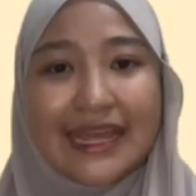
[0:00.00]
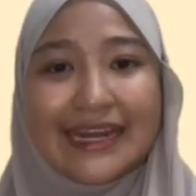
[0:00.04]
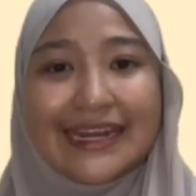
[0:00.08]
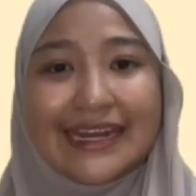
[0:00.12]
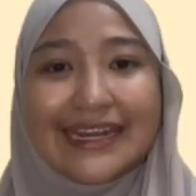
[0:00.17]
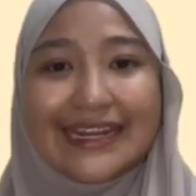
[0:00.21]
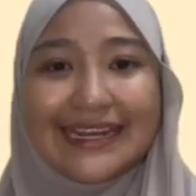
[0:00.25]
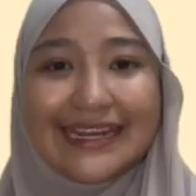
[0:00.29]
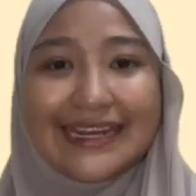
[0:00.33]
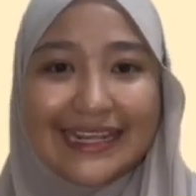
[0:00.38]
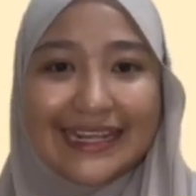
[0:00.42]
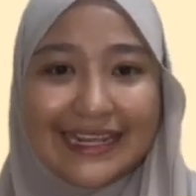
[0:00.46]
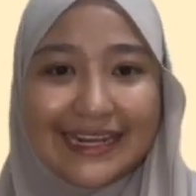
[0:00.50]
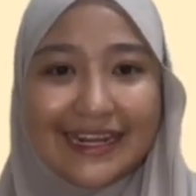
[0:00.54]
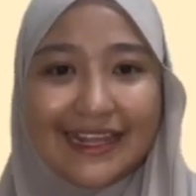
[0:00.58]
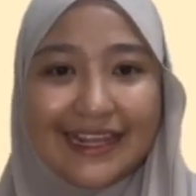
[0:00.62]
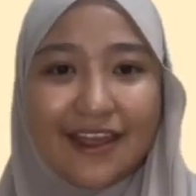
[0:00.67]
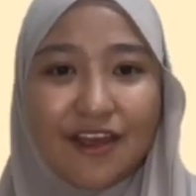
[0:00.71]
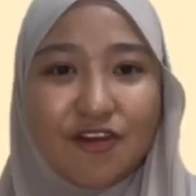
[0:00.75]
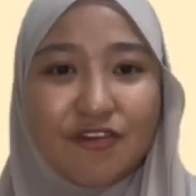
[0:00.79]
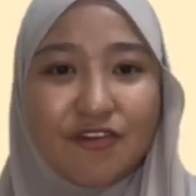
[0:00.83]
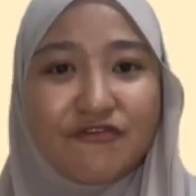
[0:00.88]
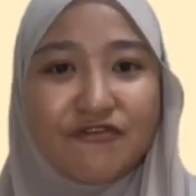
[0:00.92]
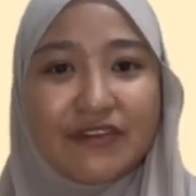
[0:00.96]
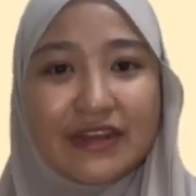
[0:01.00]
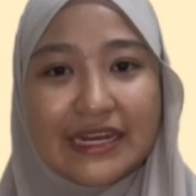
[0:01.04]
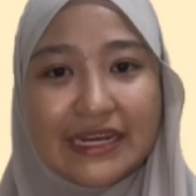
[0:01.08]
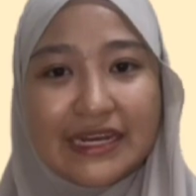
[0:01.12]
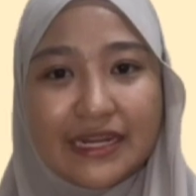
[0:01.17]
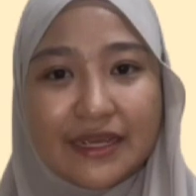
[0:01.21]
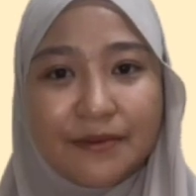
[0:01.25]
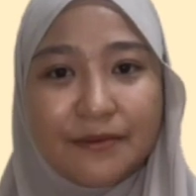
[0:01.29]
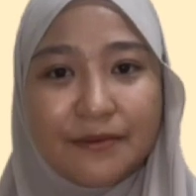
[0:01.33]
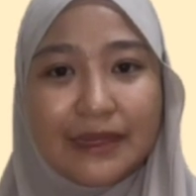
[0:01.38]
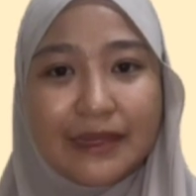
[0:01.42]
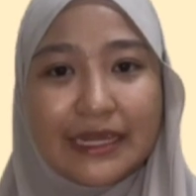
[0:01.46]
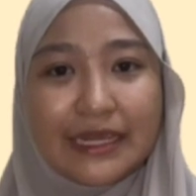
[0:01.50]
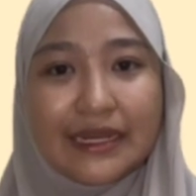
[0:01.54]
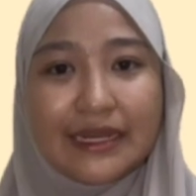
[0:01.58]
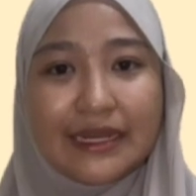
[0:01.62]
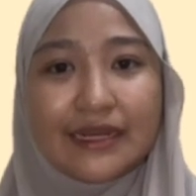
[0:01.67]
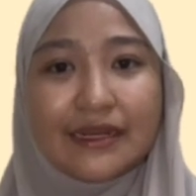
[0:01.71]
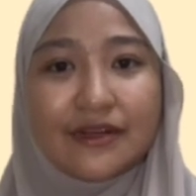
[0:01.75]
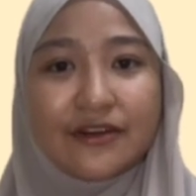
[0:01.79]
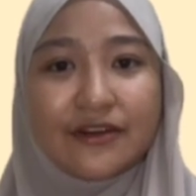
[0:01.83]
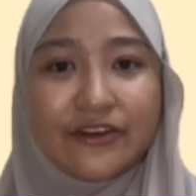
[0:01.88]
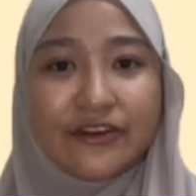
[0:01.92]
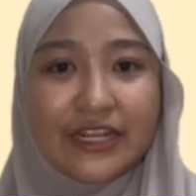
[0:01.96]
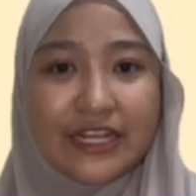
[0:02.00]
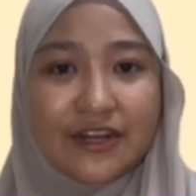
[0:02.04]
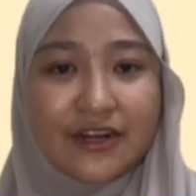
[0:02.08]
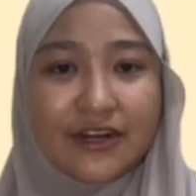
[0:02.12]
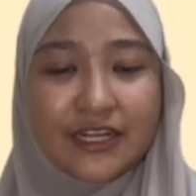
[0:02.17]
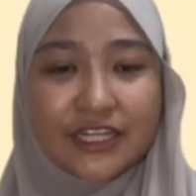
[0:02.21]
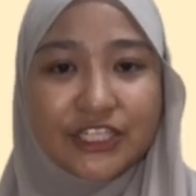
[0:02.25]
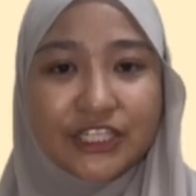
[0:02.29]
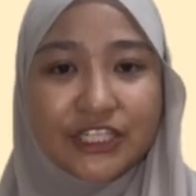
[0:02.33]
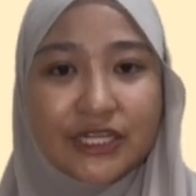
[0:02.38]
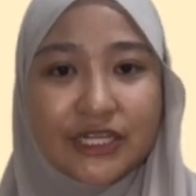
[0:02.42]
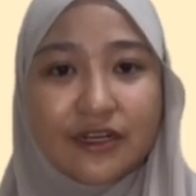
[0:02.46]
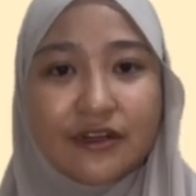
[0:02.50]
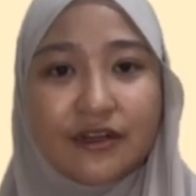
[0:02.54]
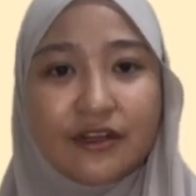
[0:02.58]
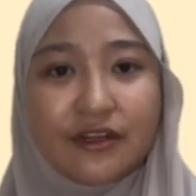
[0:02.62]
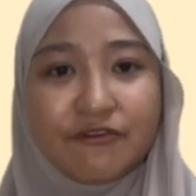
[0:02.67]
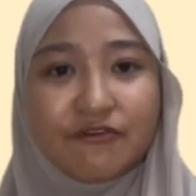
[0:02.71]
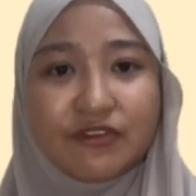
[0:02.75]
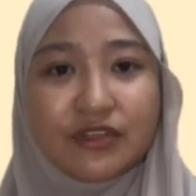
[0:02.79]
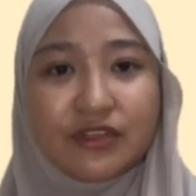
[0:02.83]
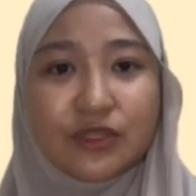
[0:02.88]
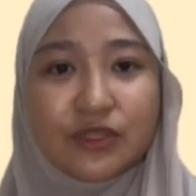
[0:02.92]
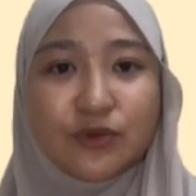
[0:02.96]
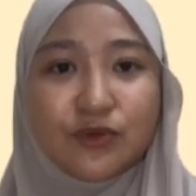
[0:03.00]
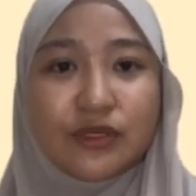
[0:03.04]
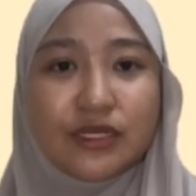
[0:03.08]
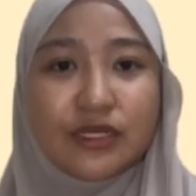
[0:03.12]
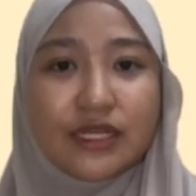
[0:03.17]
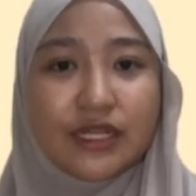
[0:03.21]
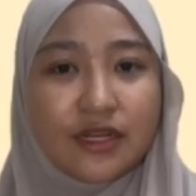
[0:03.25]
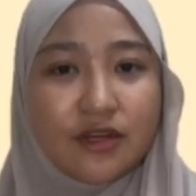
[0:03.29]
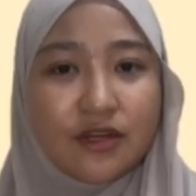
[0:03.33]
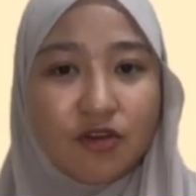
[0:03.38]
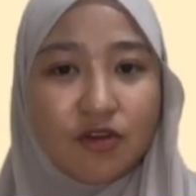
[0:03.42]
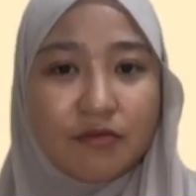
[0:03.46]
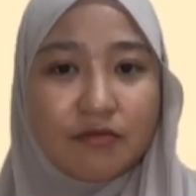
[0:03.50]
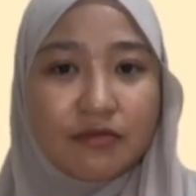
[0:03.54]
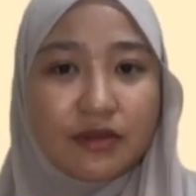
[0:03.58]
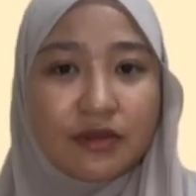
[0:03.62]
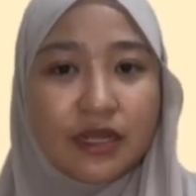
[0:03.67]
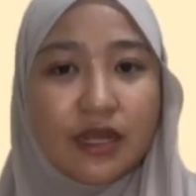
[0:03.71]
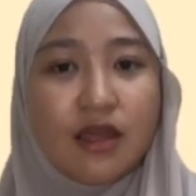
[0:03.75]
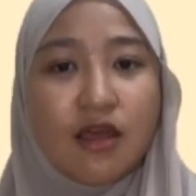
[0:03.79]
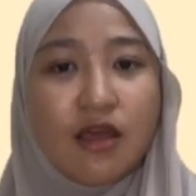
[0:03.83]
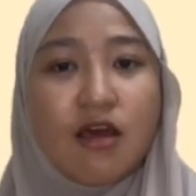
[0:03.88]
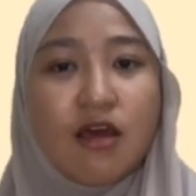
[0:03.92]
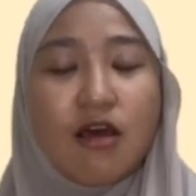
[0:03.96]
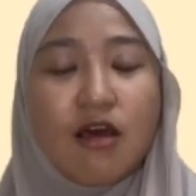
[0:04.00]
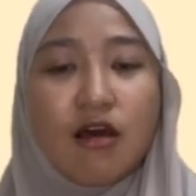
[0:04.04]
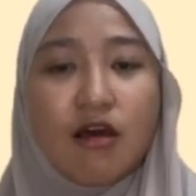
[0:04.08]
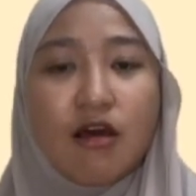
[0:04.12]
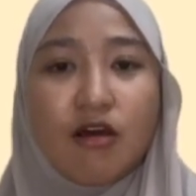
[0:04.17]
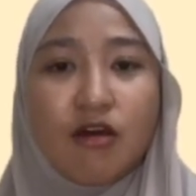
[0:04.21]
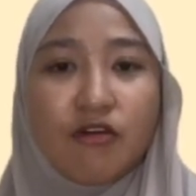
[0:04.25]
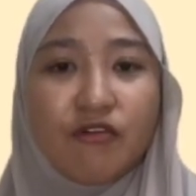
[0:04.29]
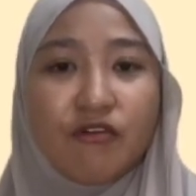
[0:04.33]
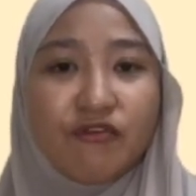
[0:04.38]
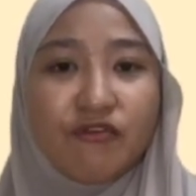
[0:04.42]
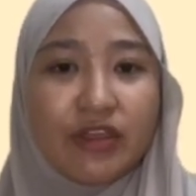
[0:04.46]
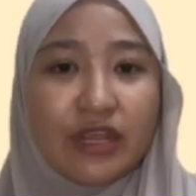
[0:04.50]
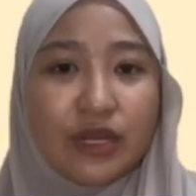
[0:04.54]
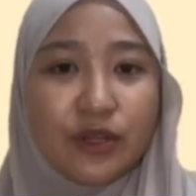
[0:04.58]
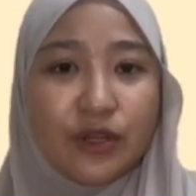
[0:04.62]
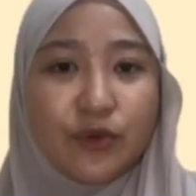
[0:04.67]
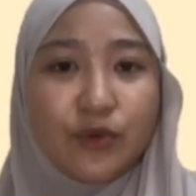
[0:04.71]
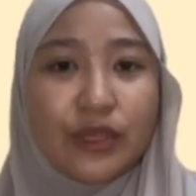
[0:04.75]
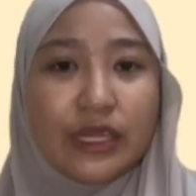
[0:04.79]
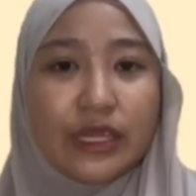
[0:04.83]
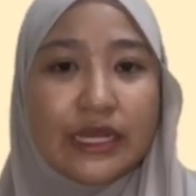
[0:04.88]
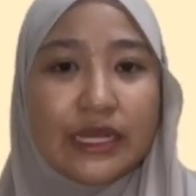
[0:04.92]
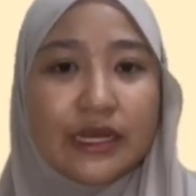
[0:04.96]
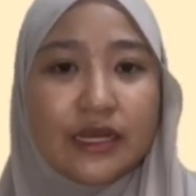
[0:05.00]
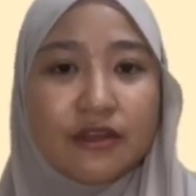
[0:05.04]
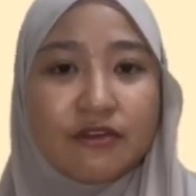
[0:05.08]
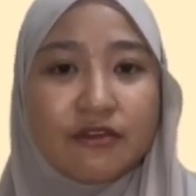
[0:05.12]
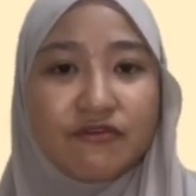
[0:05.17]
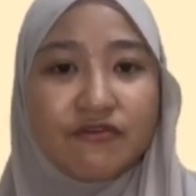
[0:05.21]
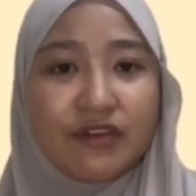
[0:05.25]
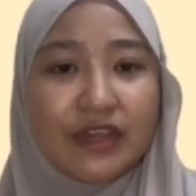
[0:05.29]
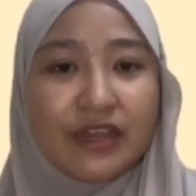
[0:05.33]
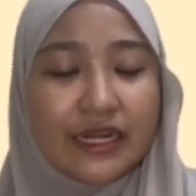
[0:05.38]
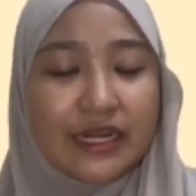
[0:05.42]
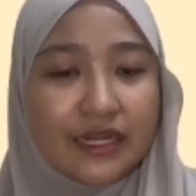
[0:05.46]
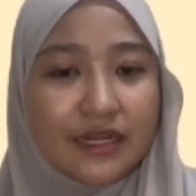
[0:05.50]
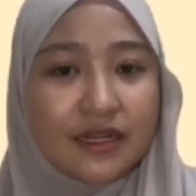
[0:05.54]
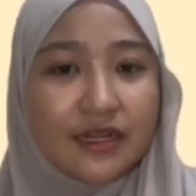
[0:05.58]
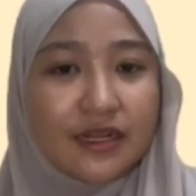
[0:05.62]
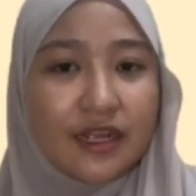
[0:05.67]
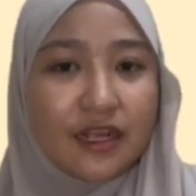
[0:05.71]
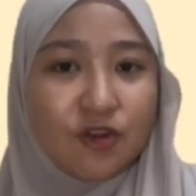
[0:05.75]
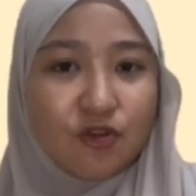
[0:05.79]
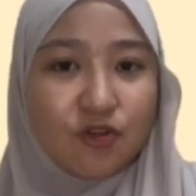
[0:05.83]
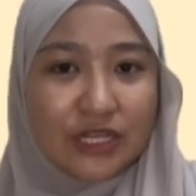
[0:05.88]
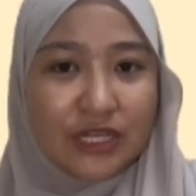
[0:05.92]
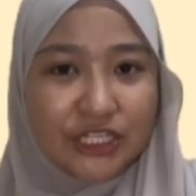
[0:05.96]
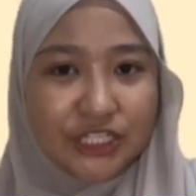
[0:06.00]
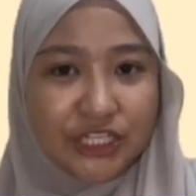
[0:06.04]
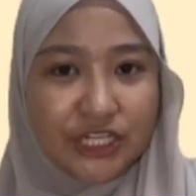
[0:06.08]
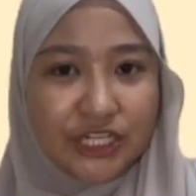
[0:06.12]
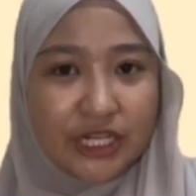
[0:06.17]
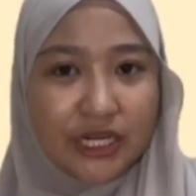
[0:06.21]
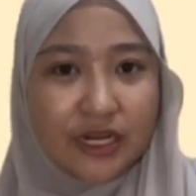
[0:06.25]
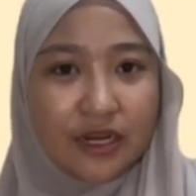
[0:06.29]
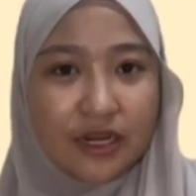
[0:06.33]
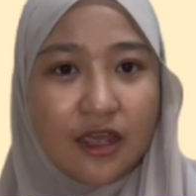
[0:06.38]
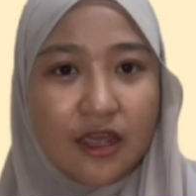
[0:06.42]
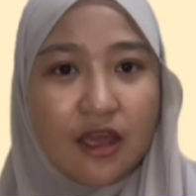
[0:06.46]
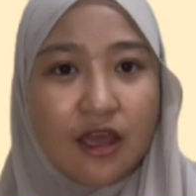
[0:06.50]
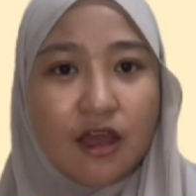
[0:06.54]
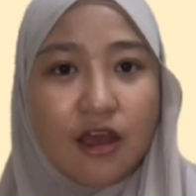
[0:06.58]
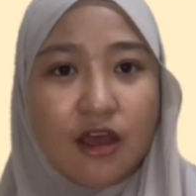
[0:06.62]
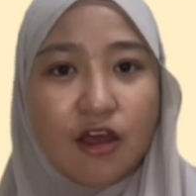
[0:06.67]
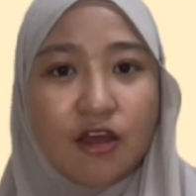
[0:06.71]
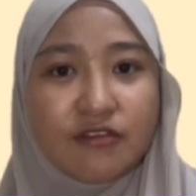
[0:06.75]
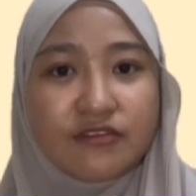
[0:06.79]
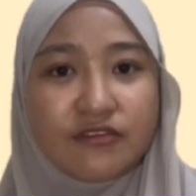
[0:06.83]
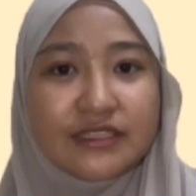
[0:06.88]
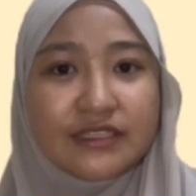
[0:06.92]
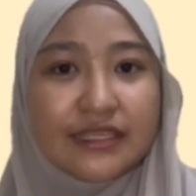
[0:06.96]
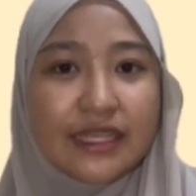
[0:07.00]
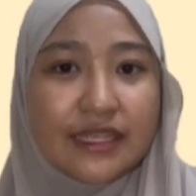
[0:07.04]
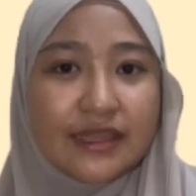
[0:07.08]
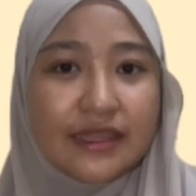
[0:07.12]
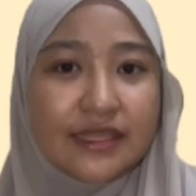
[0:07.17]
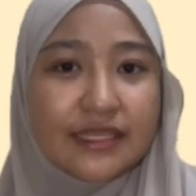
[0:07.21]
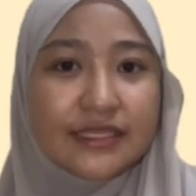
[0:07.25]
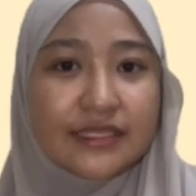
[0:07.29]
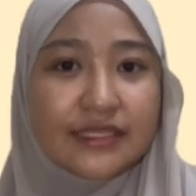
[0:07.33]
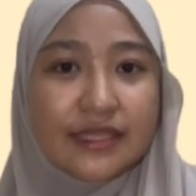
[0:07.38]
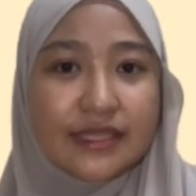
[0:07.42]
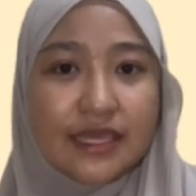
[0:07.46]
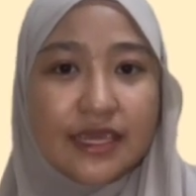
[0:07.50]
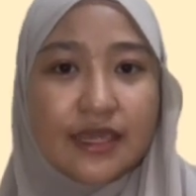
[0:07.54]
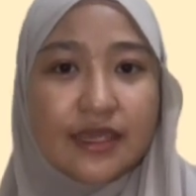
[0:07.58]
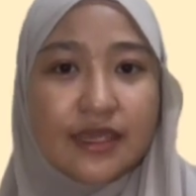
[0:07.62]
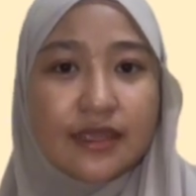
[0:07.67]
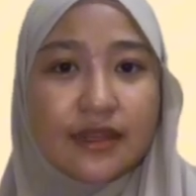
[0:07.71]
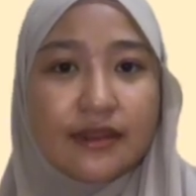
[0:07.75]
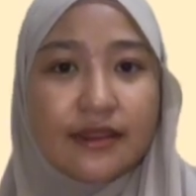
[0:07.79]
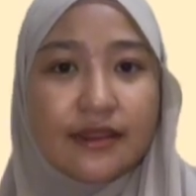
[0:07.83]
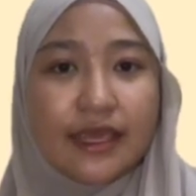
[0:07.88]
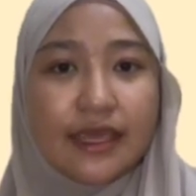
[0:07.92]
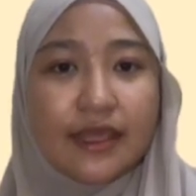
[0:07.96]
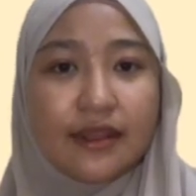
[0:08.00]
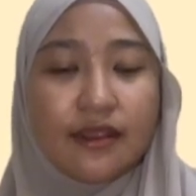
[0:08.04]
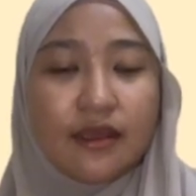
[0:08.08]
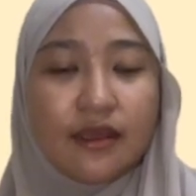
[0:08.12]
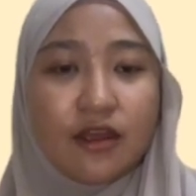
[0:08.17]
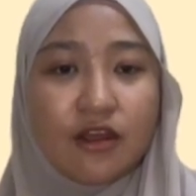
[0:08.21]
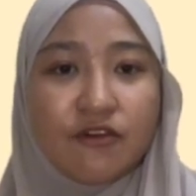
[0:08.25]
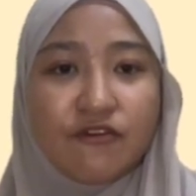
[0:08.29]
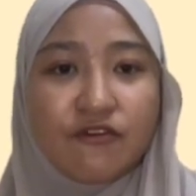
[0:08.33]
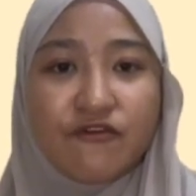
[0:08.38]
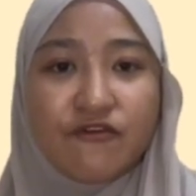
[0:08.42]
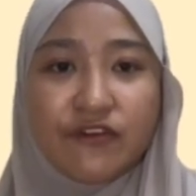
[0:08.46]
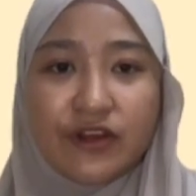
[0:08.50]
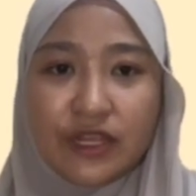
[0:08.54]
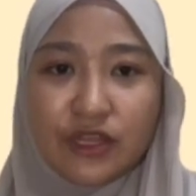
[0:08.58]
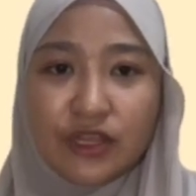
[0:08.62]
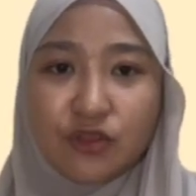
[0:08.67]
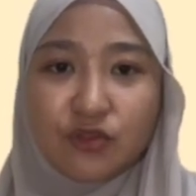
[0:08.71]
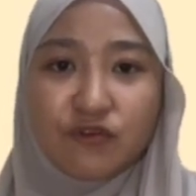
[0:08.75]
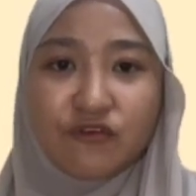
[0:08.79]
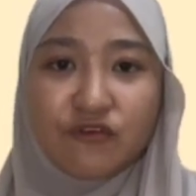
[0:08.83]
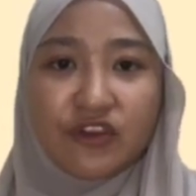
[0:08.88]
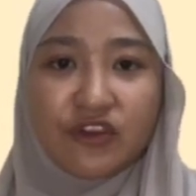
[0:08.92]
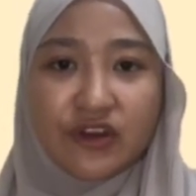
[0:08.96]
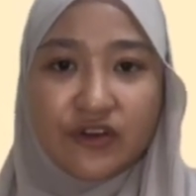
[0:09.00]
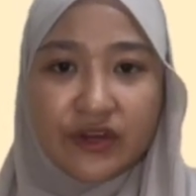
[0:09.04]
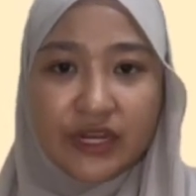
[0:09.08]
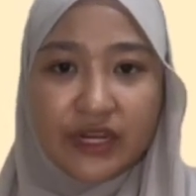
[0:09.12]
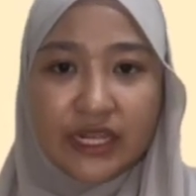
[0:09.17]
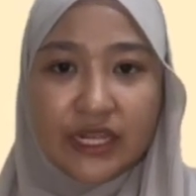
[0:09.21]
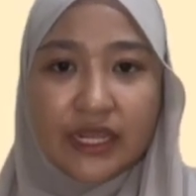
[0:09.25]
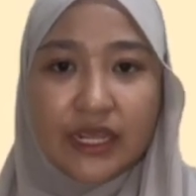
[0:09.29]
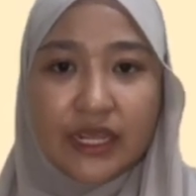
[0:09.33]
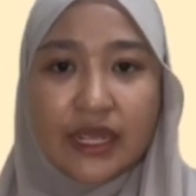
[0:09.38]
The degree of freedom in regression refers to the number of values in the final calculation of statistics that are free to vary.